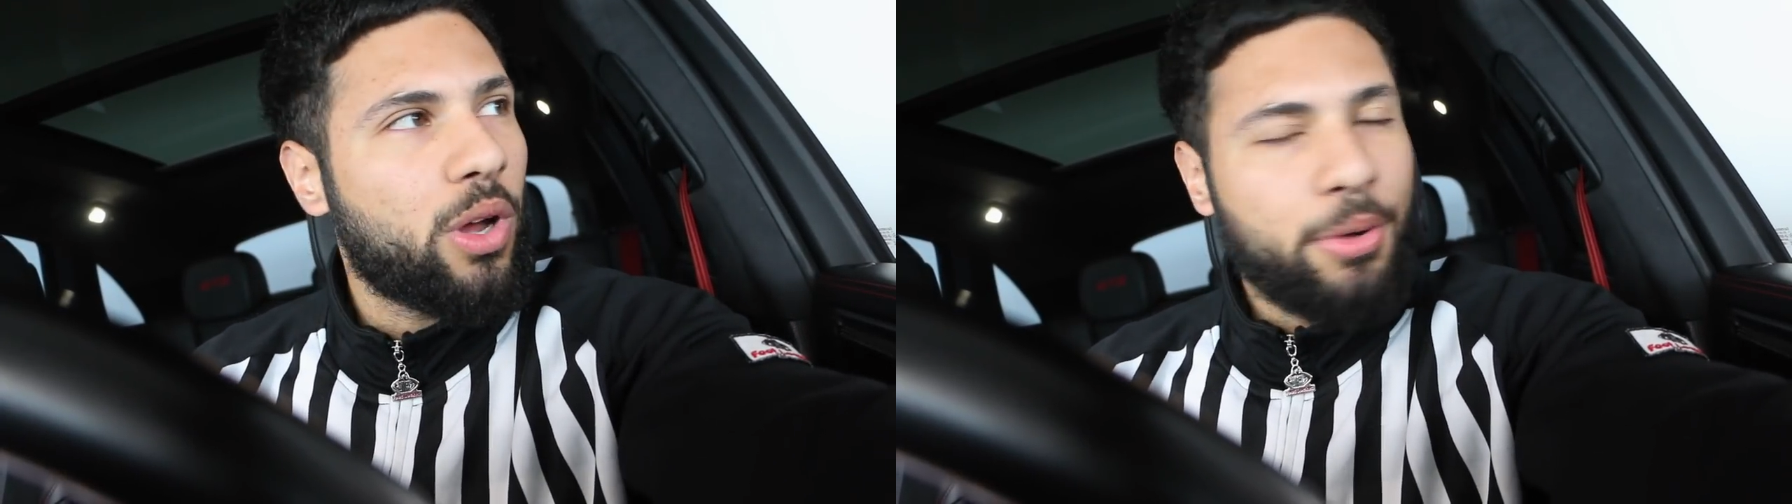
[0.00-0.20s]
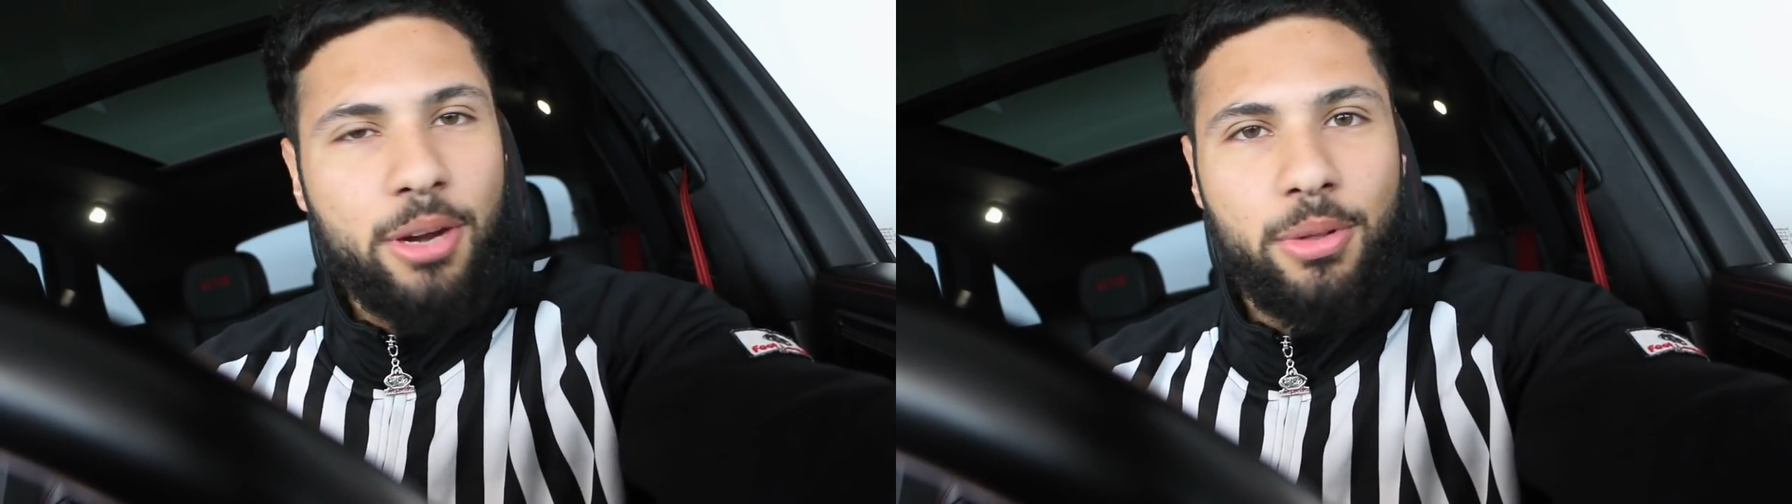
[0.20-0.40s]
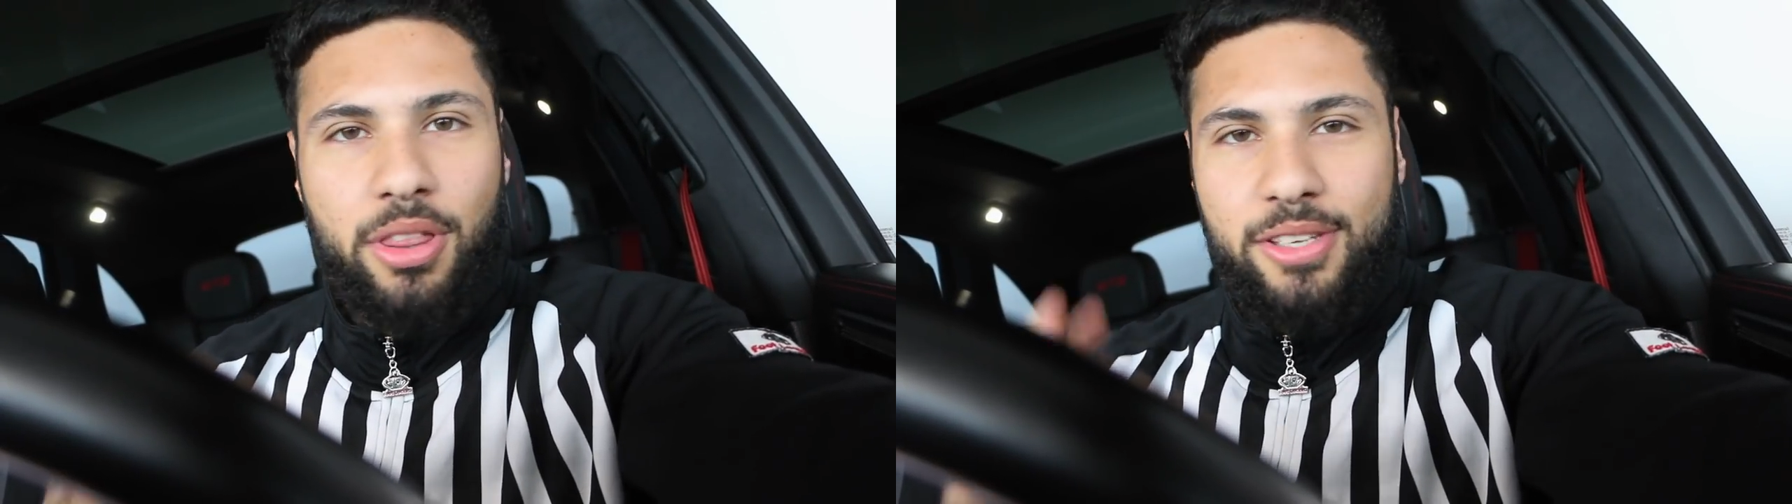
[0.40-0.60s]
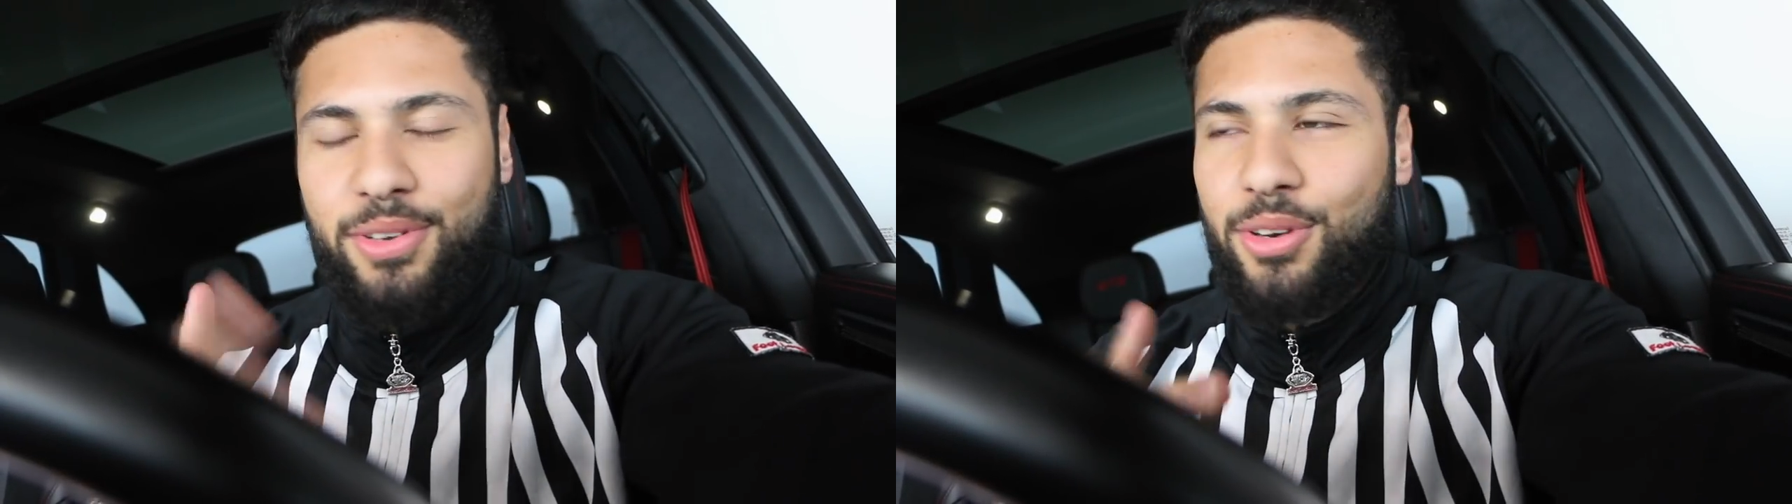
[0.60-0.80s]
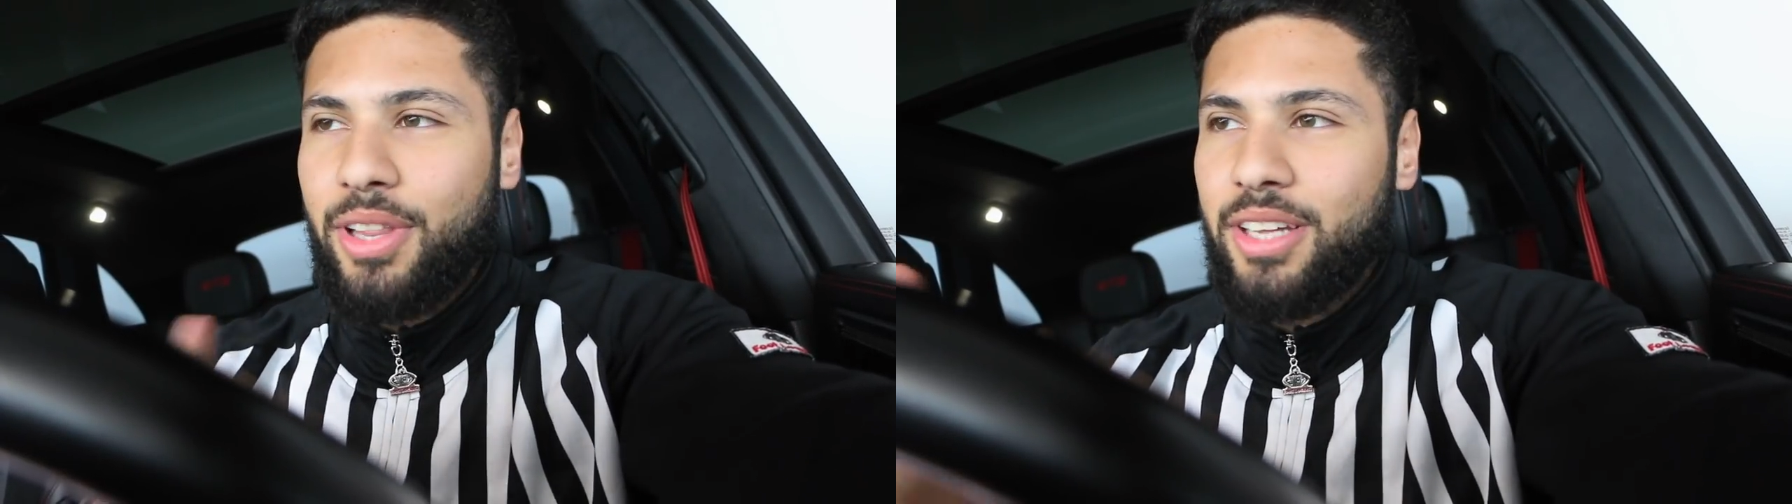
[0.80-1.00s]
I'm gonna upload this
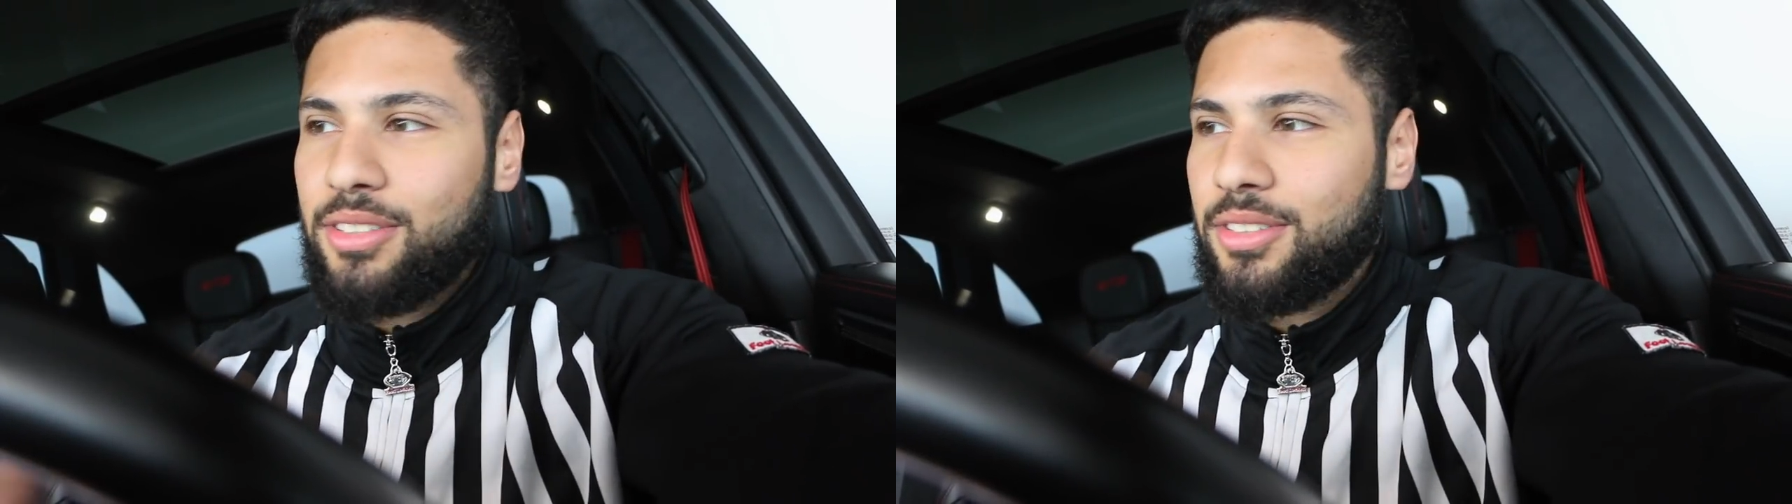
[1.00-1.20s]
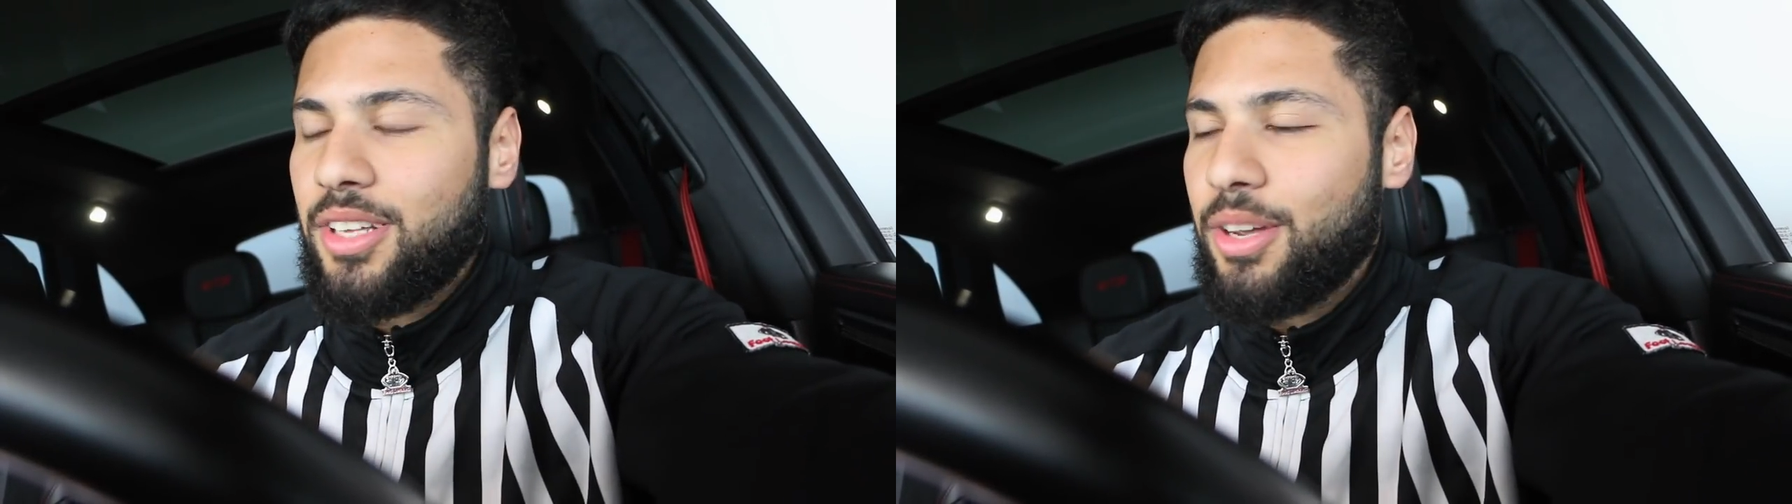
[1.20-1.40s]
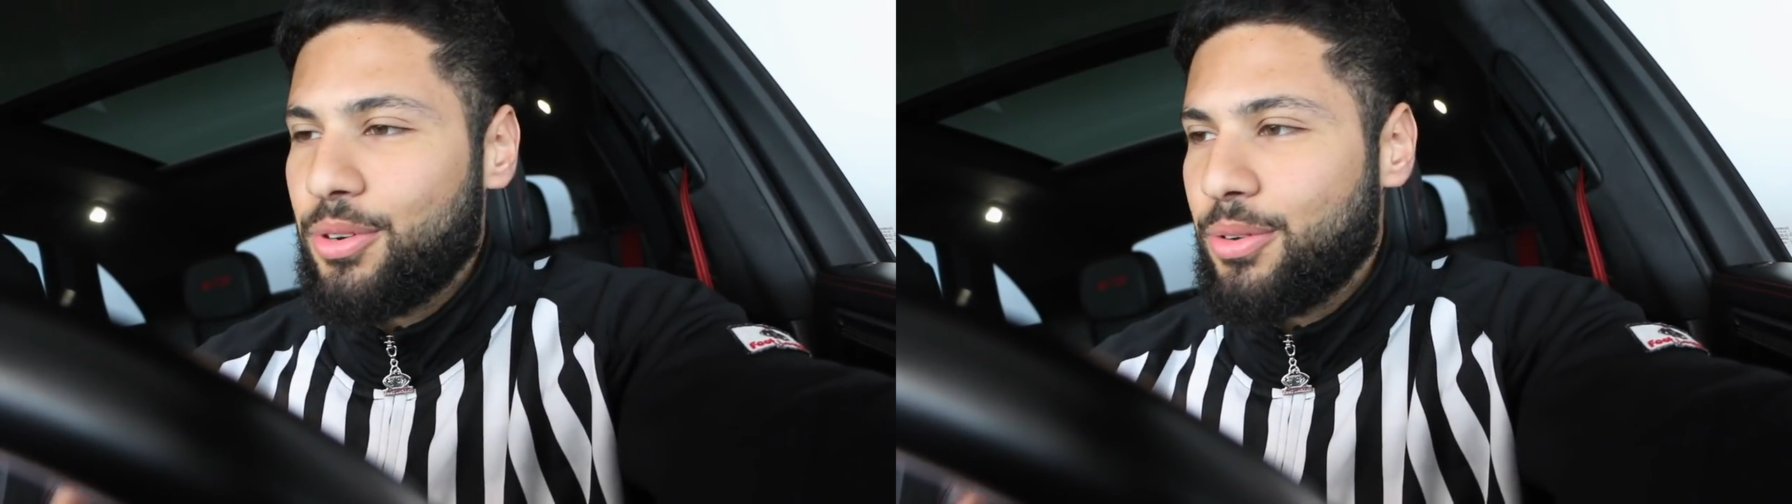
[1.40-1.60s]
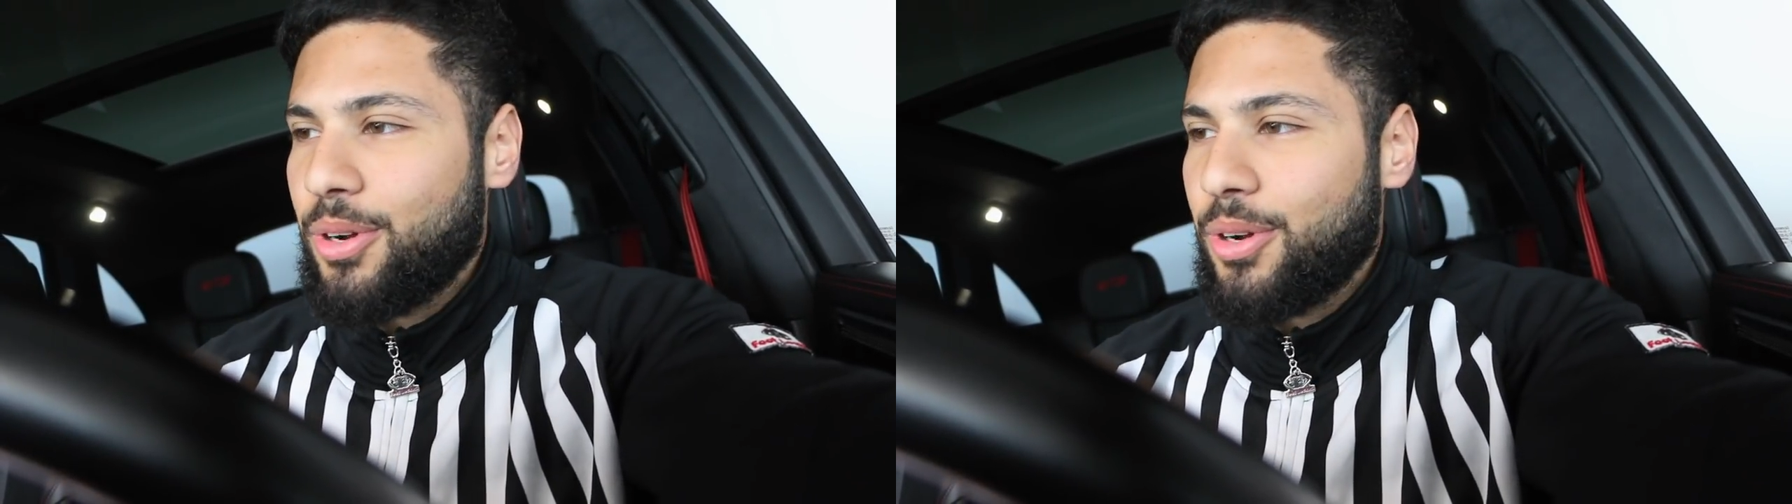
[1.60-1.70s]
video later today when you